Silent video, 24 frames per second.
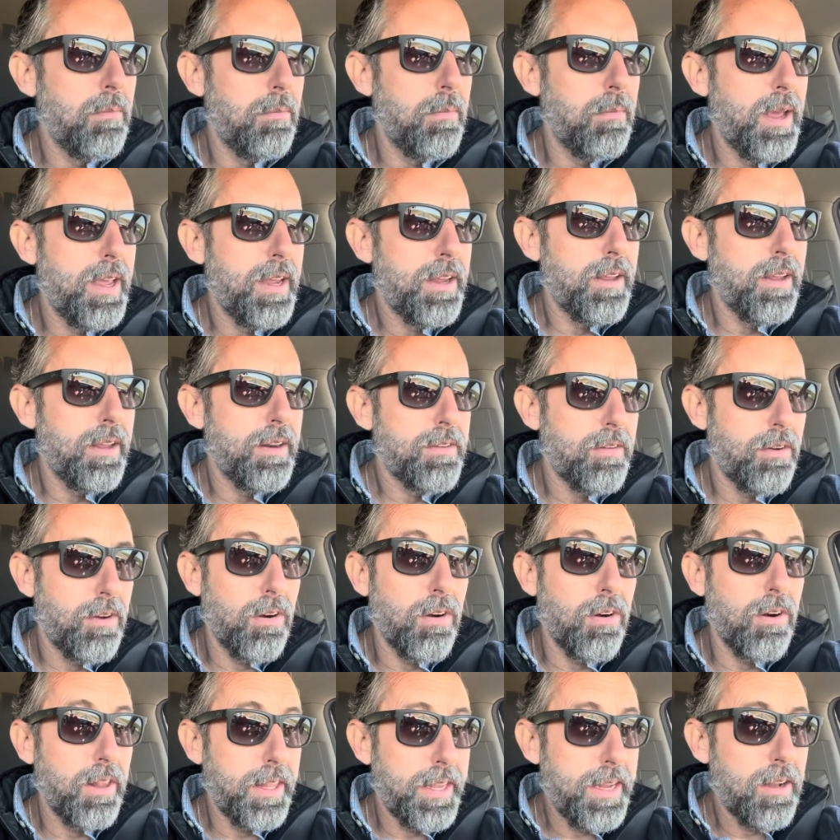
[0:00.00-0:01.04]
make it
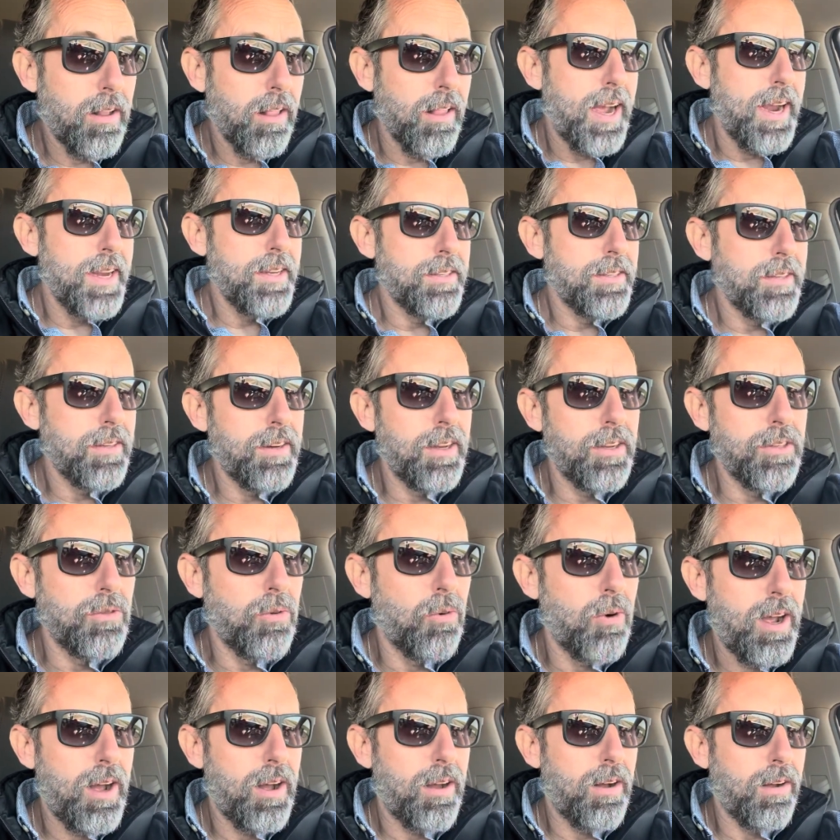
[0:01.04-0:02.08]
or legalize it as
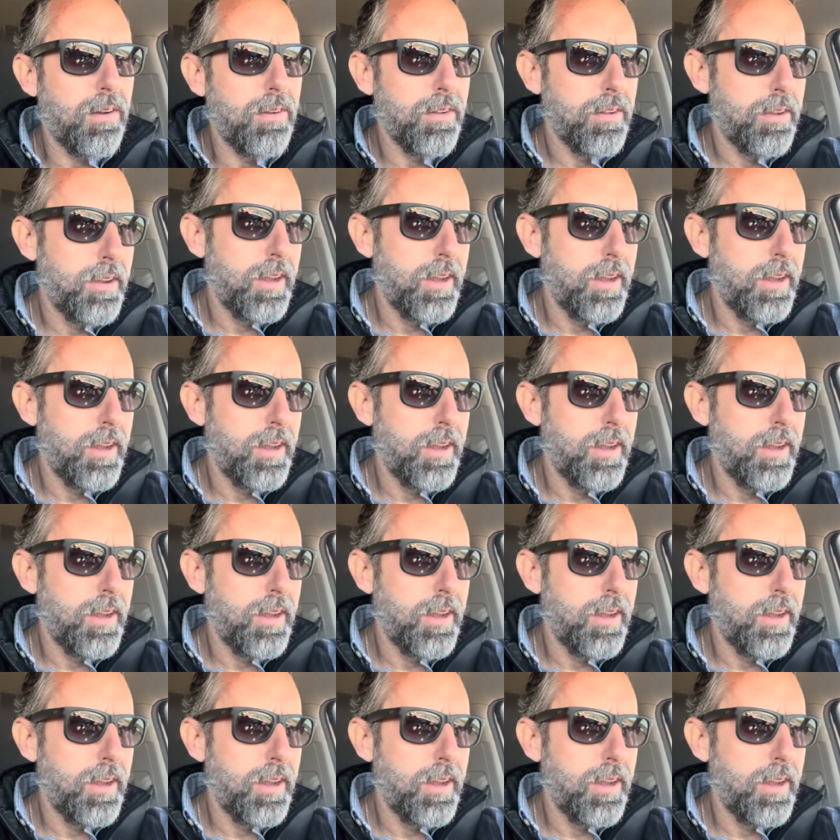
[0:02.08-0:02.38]
well.